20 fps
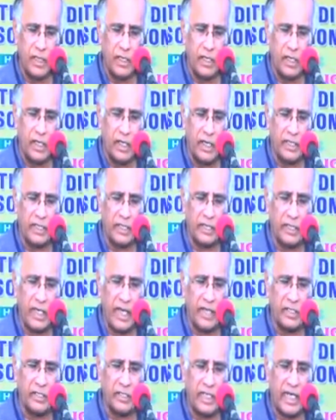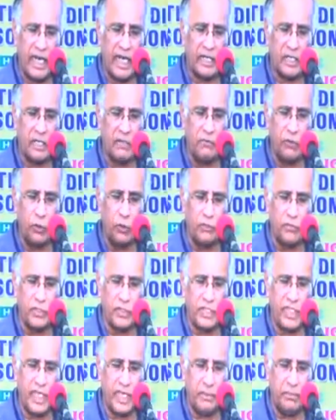and that is a lateral view of the
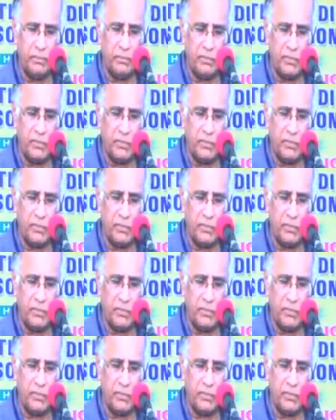same.